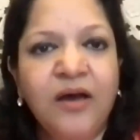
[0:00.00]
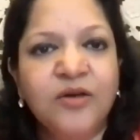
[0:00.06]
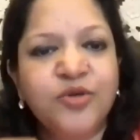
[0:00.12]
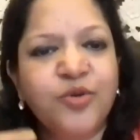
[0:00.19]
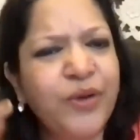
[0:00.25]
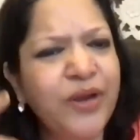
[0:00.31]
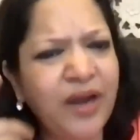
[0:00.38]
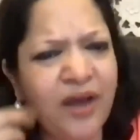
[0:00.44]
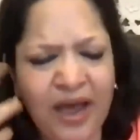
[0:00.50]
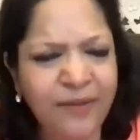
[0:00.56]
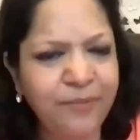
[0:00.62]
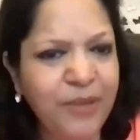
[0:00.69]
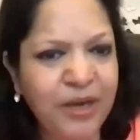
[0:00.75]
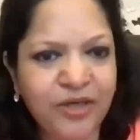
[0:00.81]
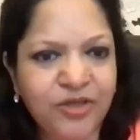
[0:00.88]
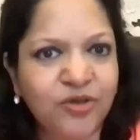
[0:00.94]
So when I
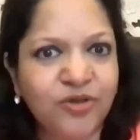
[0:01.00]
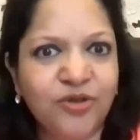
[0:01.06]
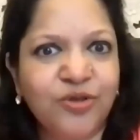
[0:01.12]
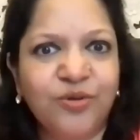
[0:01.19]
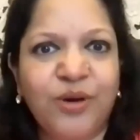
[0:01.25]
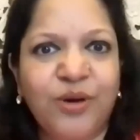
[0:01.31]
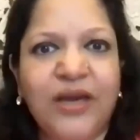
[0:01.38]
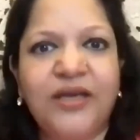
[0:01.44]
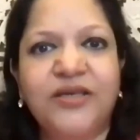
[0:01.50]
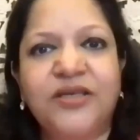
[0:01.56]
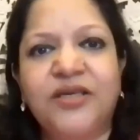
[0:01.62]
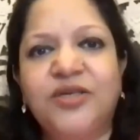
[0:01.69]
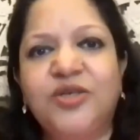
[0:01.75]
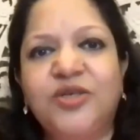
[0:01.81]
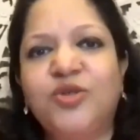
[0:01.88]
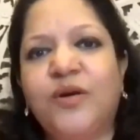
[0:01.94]
mentioned to you L&T
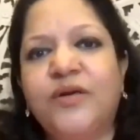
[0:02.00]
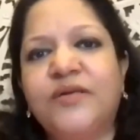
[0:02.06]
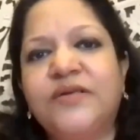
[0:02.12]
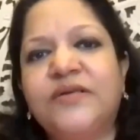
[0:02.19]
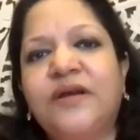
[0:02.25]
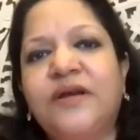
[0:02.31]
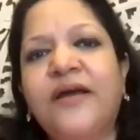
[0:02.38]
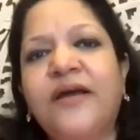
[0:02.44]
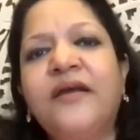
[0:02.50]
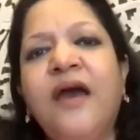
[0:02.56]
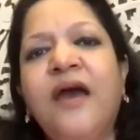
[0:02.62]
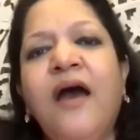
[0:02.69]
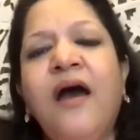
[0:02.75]
Insurance, right?